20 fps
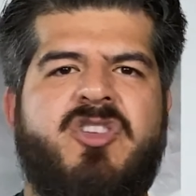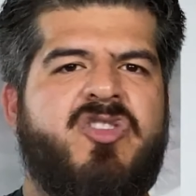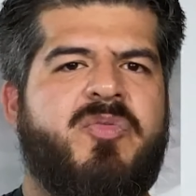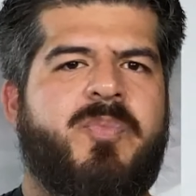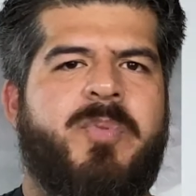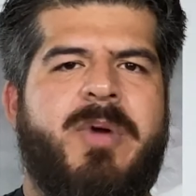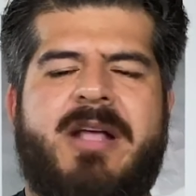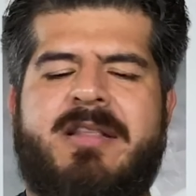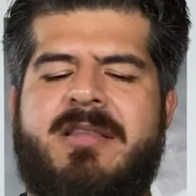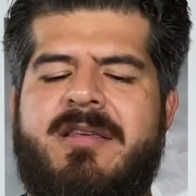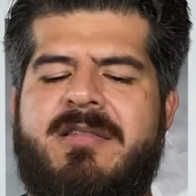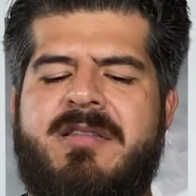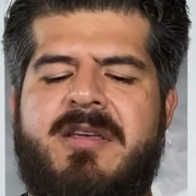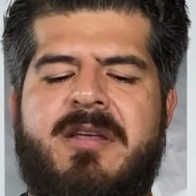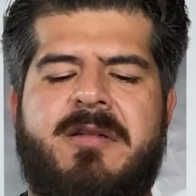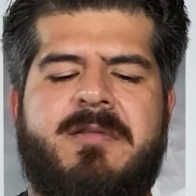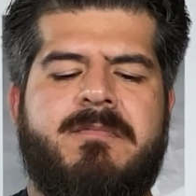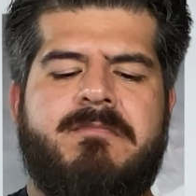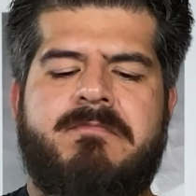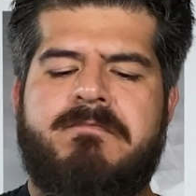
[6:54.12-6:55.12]
just practice
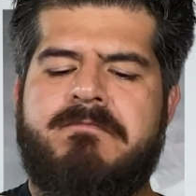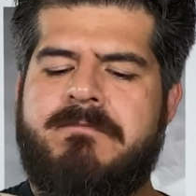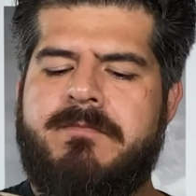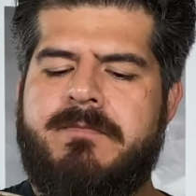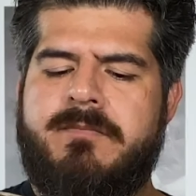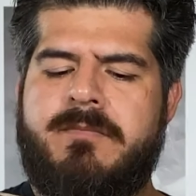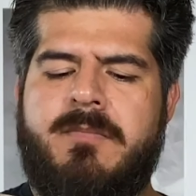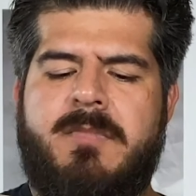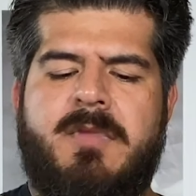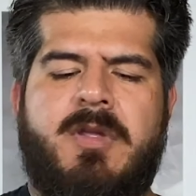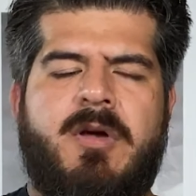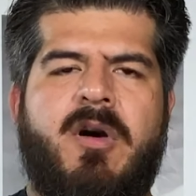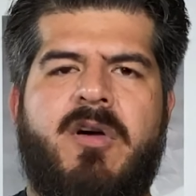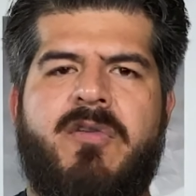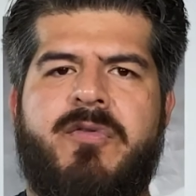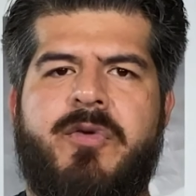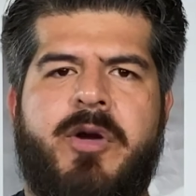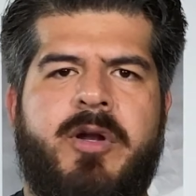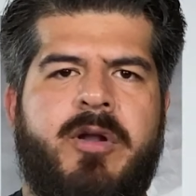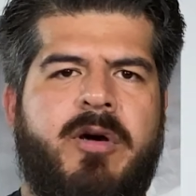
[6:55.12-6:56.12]
it
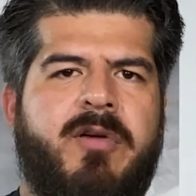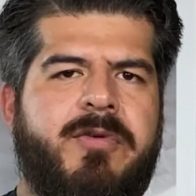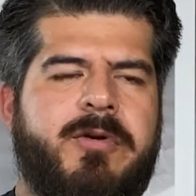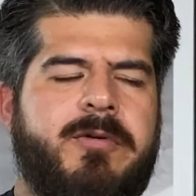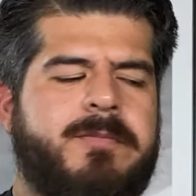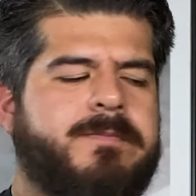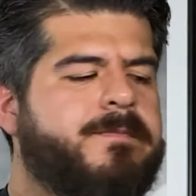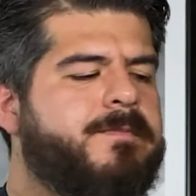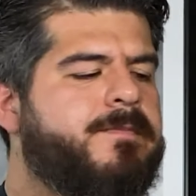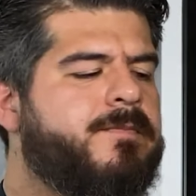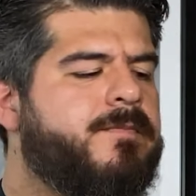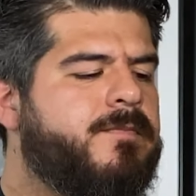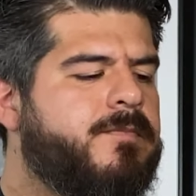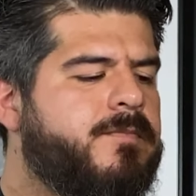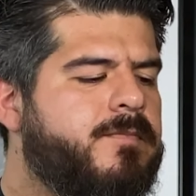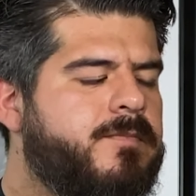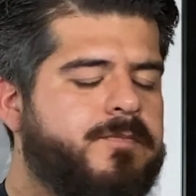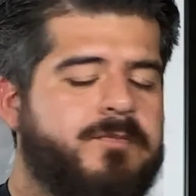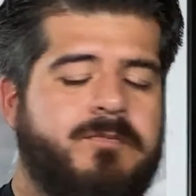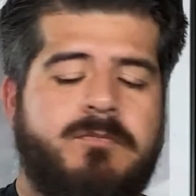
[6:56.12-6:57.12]
over and over.
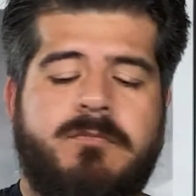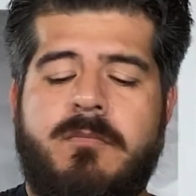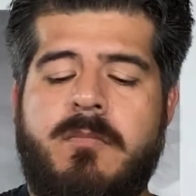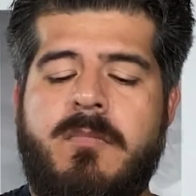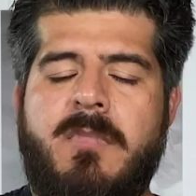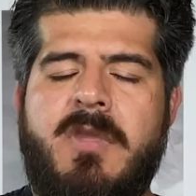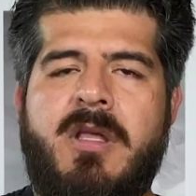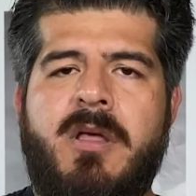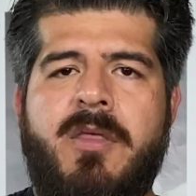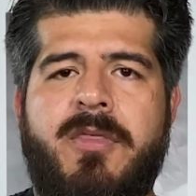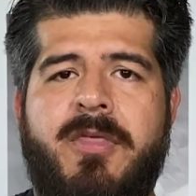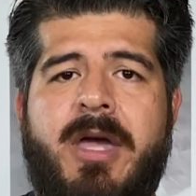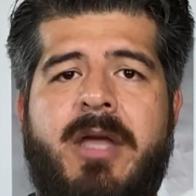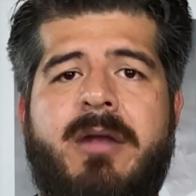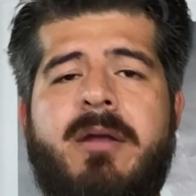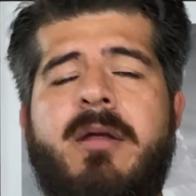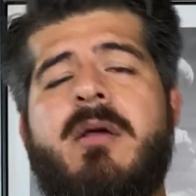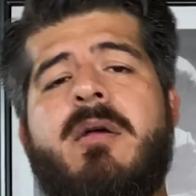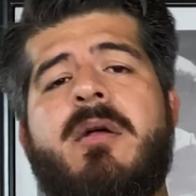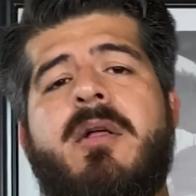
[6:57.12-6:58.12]

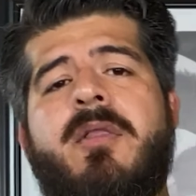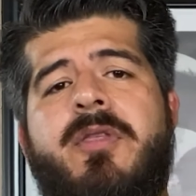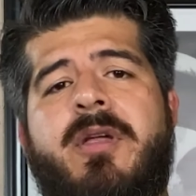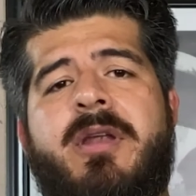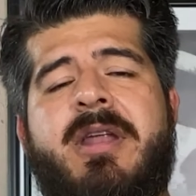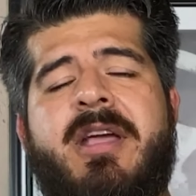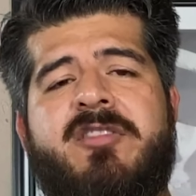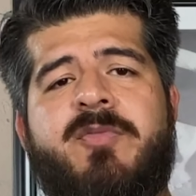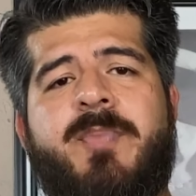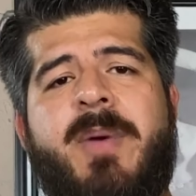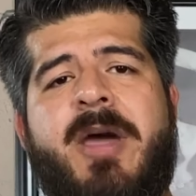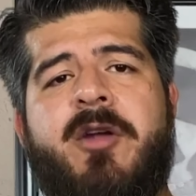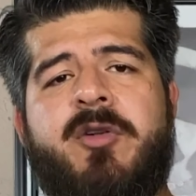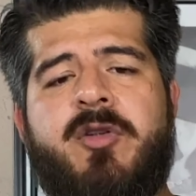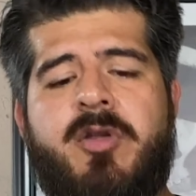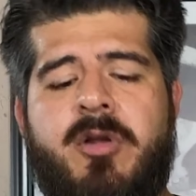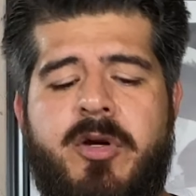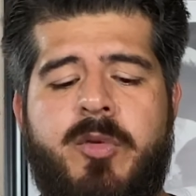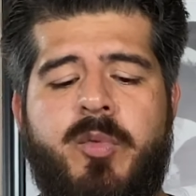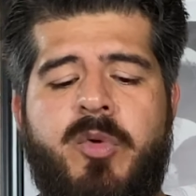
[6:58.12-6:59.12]
Then the next pattern
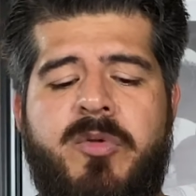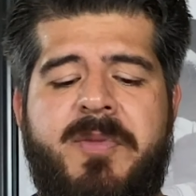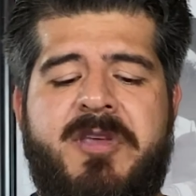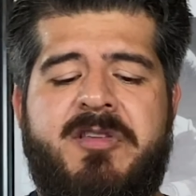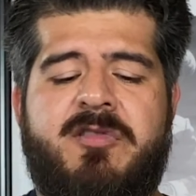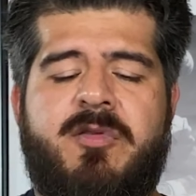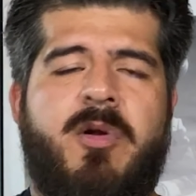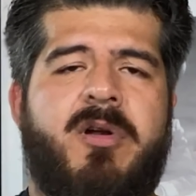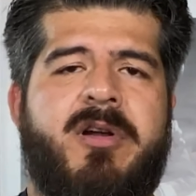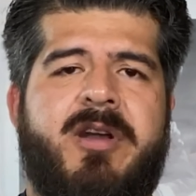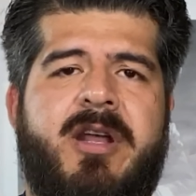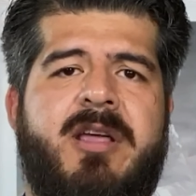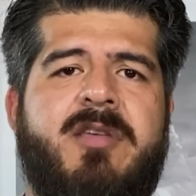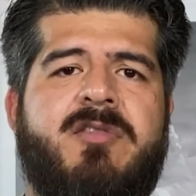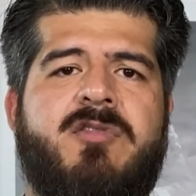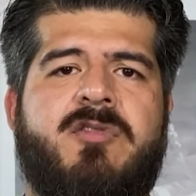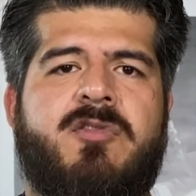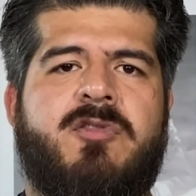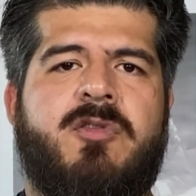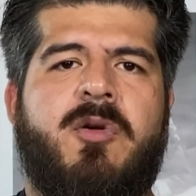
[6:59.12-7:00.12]
to learn would be sol, re,
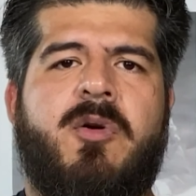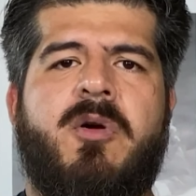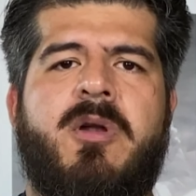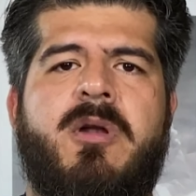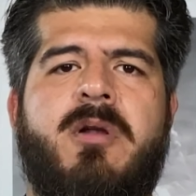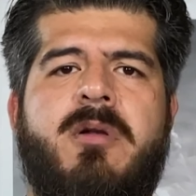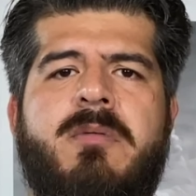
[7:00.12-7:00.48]
sol,